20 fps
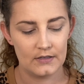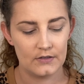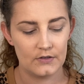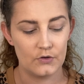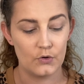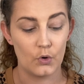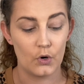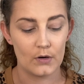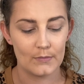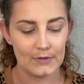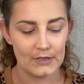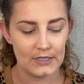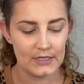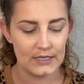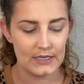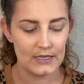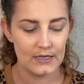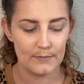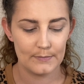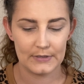
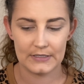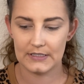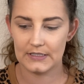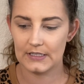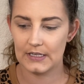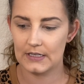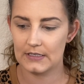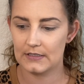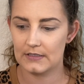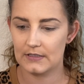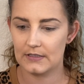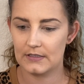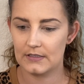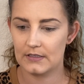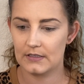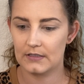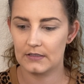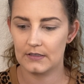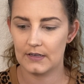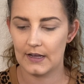normally, but since
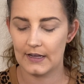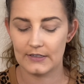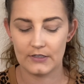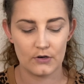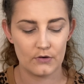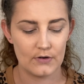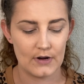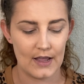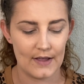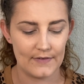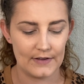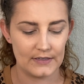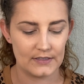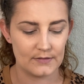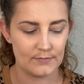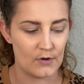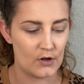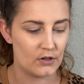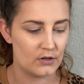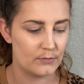I don't have a
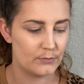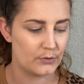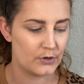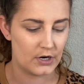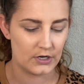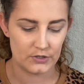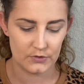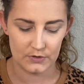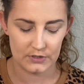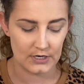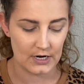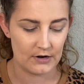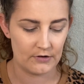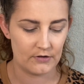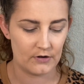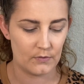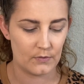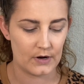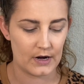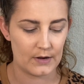smaller brush, which I don't
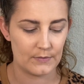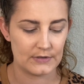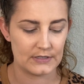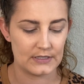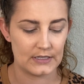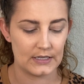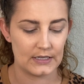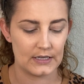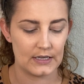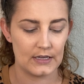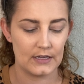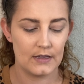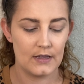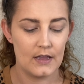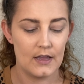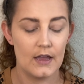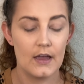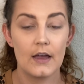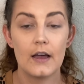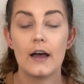know what I was thinking,
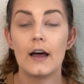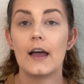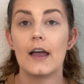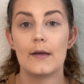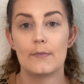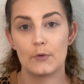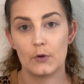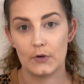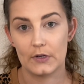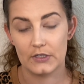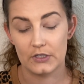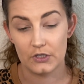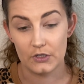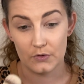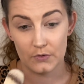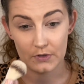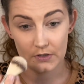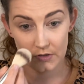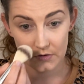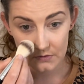I am going to
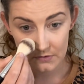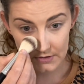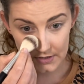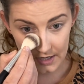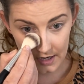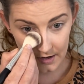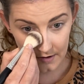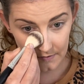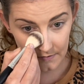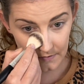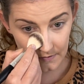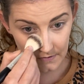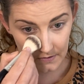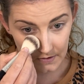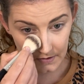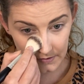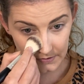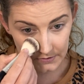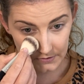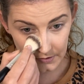use that
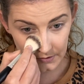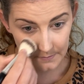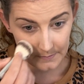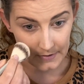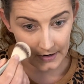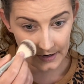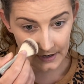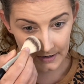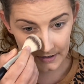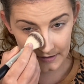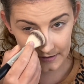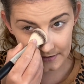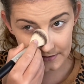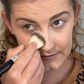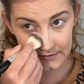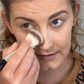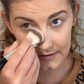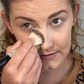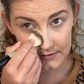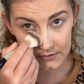under my eyes
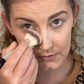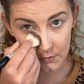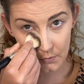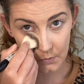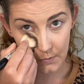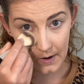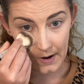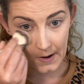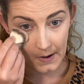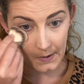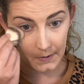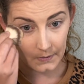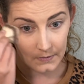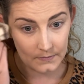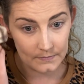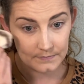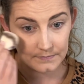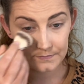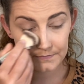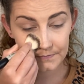as well.
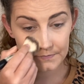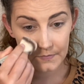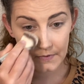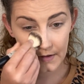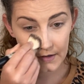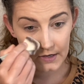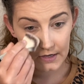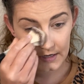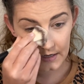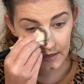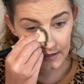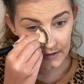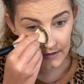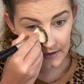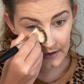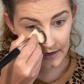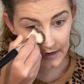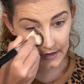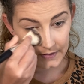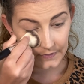
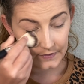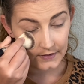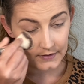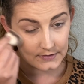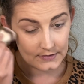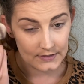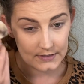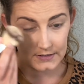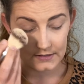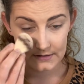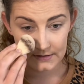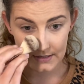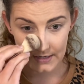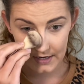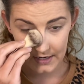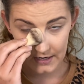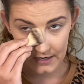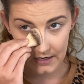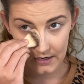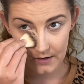And this is
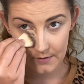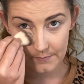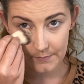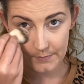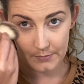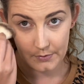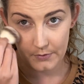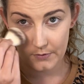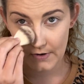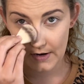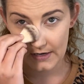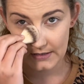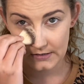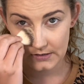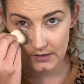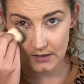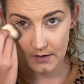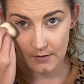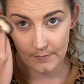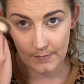a pressed
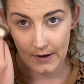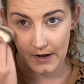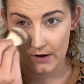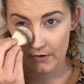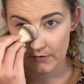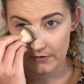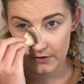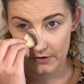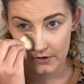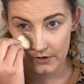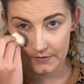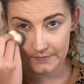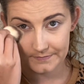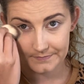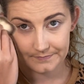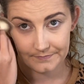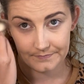powder.